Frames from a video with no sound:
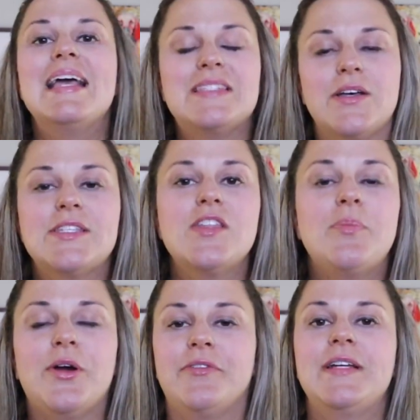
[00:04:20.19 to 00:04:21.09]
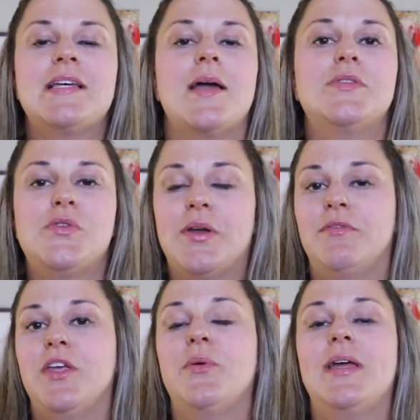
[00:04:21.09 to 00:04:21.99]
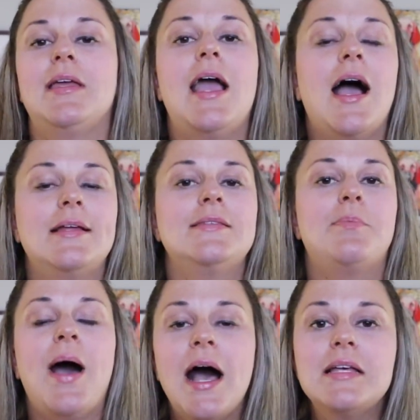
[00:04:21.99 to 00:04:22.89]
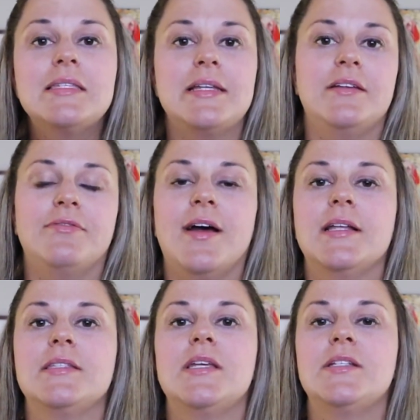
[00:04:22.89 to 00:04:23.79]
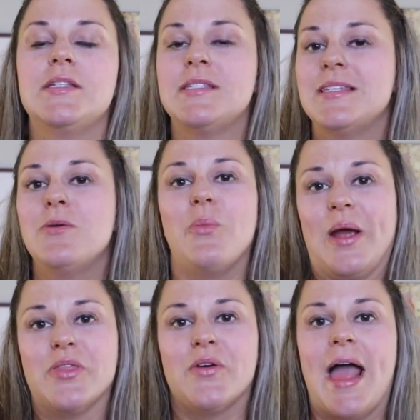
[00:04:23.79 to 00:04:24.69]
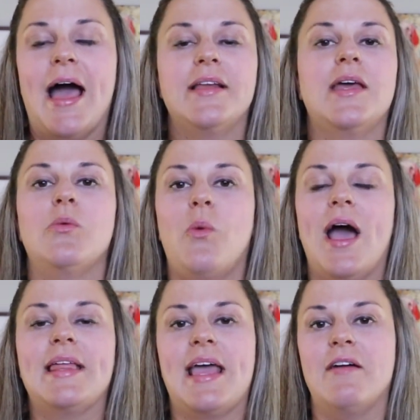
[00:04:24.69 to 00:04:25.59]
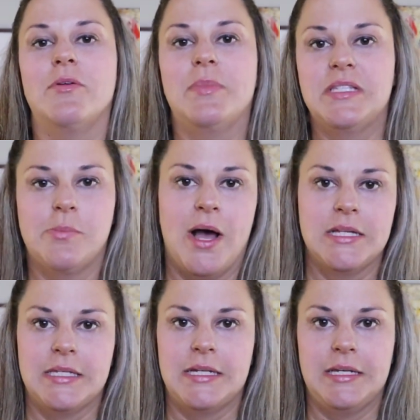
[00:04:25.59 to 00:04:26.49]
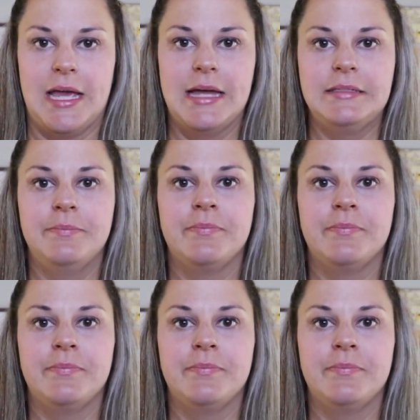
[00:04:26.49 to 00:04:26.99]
It's also the perfect time to review any undeposited funds to see where they're at and why they haven't been deposited yet.